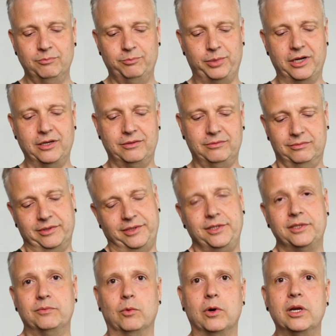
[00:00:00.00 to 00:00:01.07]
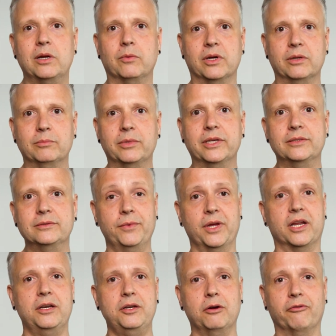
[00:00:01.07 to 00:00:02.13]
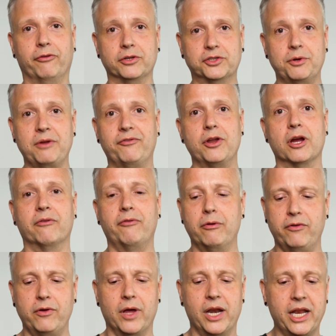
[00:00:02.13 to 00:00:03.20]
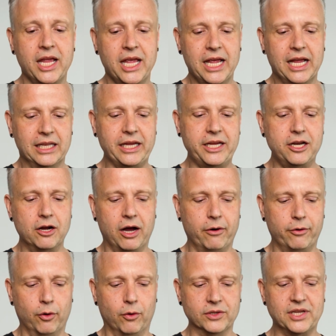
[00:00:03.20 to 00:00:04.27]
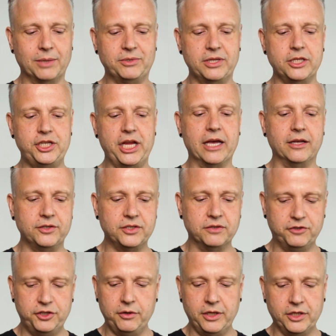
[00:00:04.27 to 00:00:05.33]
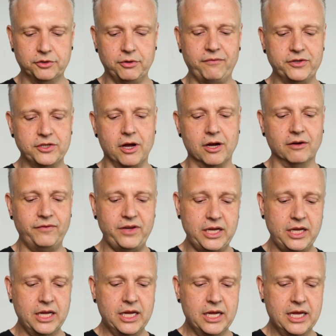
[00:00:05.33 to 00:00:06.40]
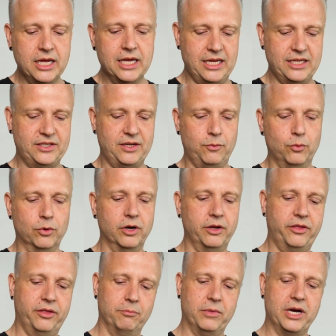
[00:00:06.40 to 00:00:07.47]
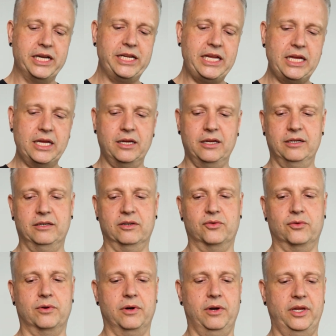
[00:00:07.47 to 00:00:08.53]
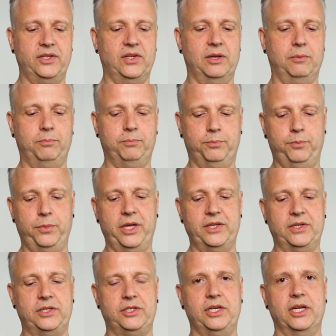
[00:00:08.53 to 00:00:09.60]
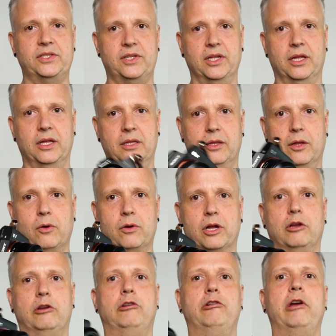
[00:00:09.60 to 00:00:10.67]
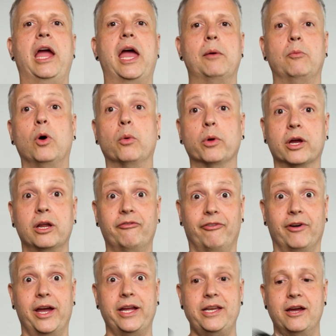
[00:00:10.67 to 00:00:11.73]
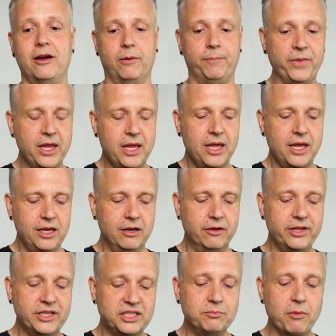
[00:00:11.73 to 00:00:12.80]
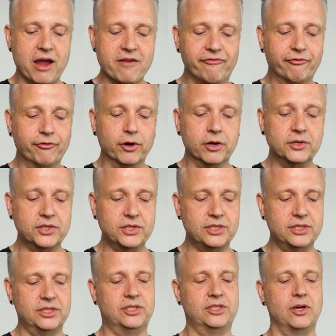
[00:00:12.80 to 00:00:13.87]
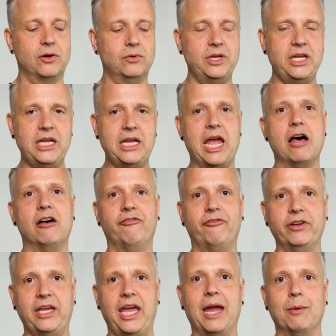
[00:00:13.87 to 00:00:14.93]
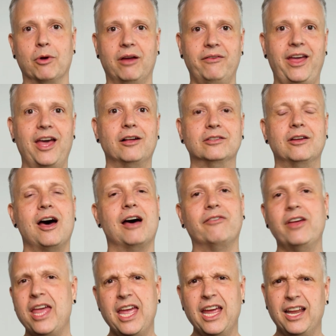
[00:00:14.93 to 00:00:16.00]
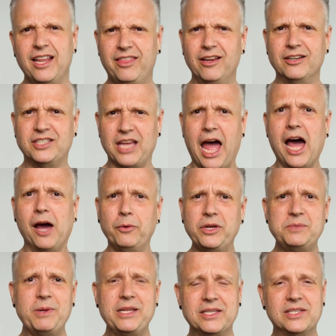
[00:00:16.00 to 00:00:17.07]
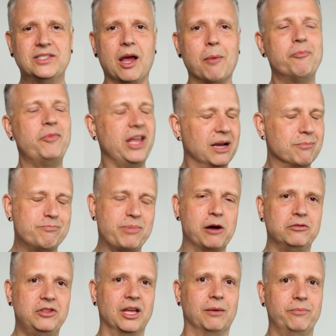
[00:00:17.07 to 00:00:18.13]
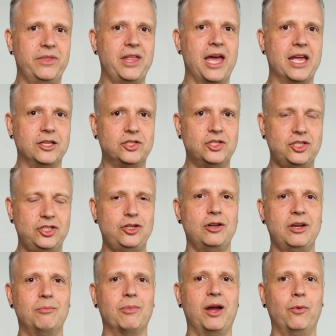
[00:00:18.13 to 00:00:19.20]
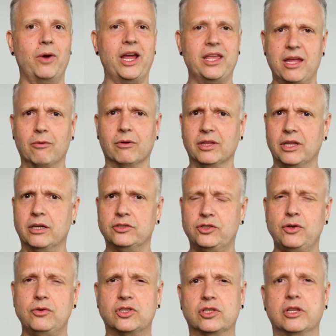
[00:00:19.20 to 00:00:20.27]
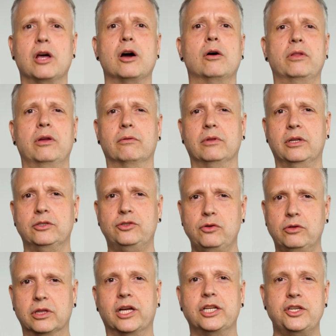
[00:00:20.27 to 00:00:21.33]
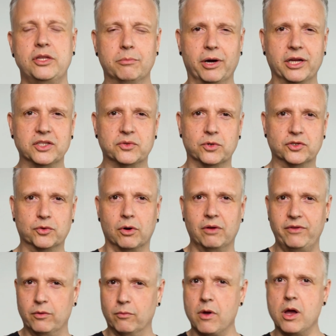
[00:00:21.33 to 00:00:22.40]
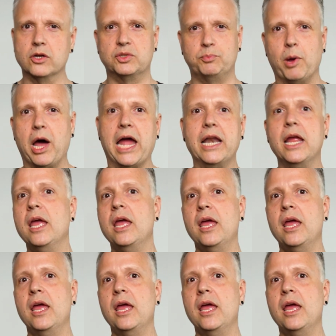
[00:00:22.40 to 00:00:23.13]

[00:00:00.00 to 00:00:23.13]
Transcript: part I just wanted one, but I'm gonna do a full street photography review on it. Let you know how it holds up to the challenges of shooting street photography. Is it worth the money, or is it just a load of crap? Well, we're gonna find out. You know, this is my first Sony Alpha camera. I've held off. There's always been something about them that stood in my way. They were a little too slow. They were a little too kludgy. The buttons were sort of in the wrong spot.